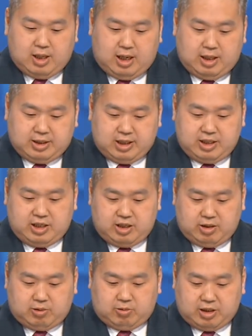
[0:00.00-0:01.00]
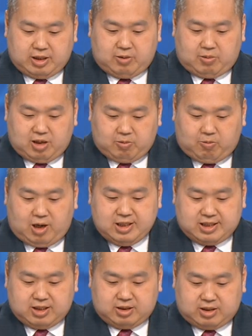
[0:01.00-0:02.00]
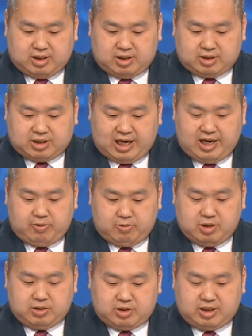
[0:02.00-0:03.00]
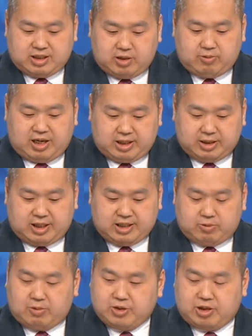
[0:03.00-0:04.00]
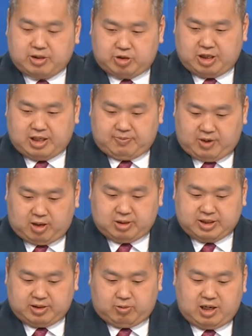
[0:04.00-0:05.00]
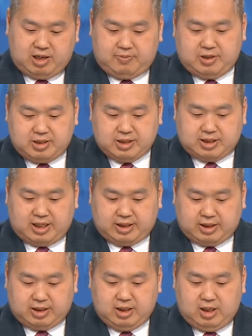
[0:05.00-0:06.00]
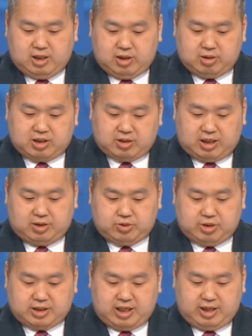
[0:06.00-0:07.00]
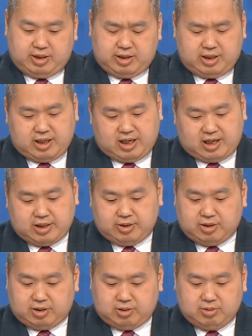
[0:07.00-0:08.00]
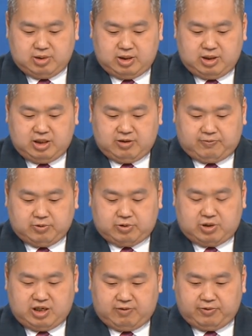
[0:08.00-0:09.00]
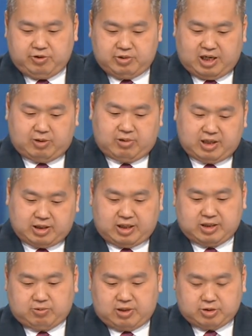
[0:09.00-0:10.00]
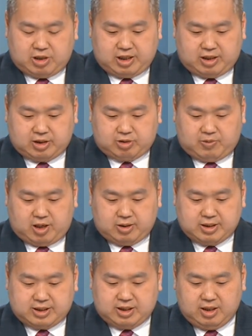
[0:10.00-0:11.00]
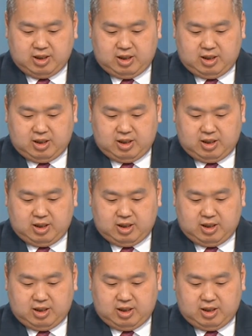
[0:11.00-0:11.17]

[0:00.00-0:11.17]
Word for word: And they, when the, and once the Taiwan doesn't recognize one China policy, what happens is like uh, those countries say, yeah, you know, if we, if you not recognize one China policy,